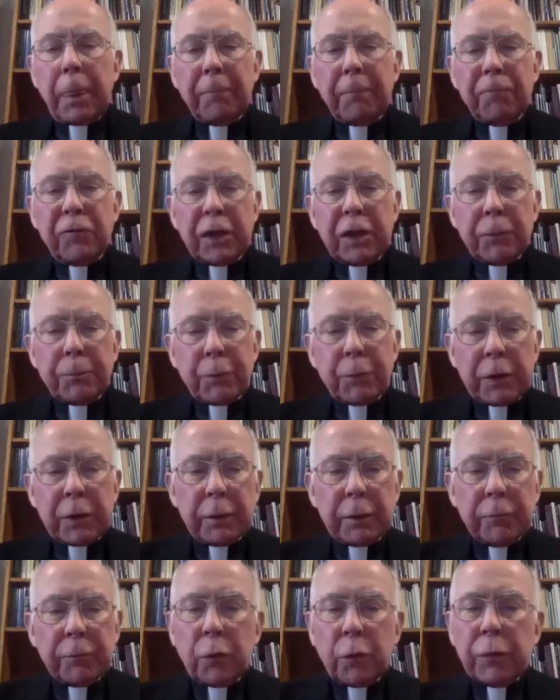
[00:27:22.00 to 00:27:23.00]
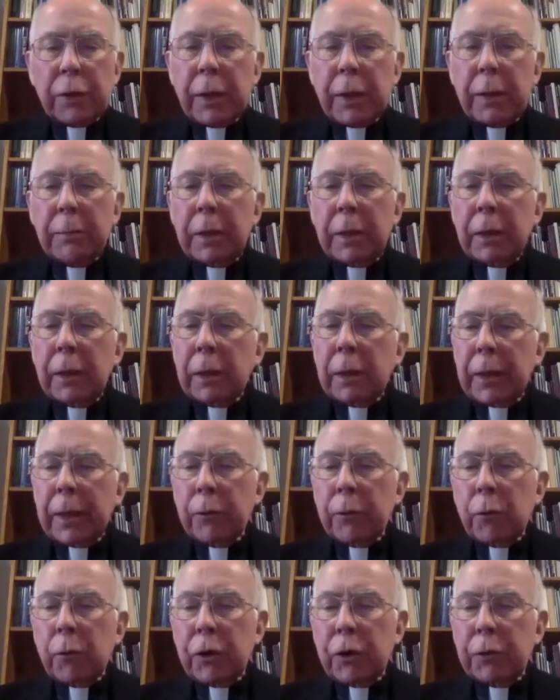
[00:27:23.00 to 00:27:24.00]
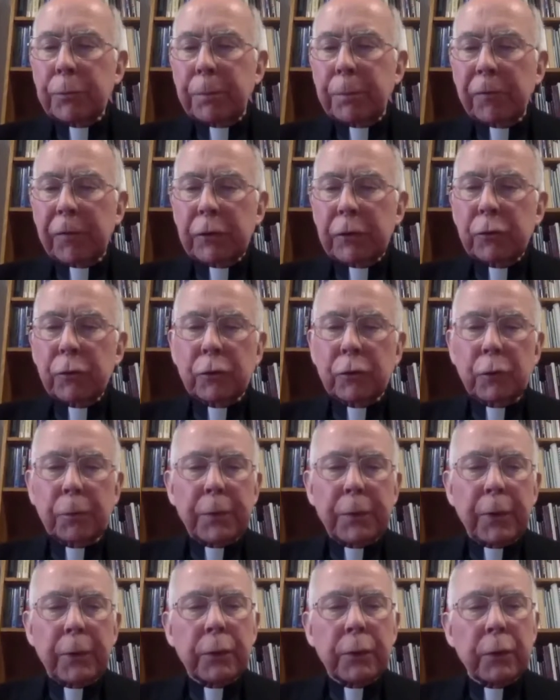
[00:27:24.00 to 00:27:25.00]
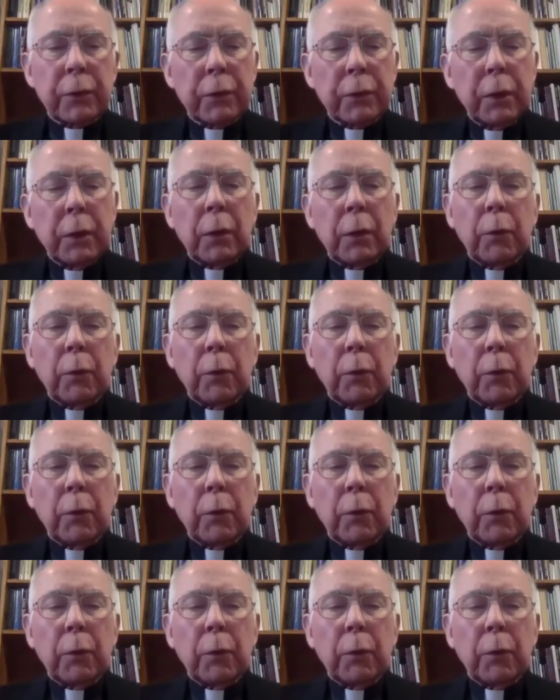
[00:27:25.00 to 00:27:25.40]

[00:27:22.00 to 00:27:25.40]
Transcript: vice president of Notre Dame, and then later on as provincial superior.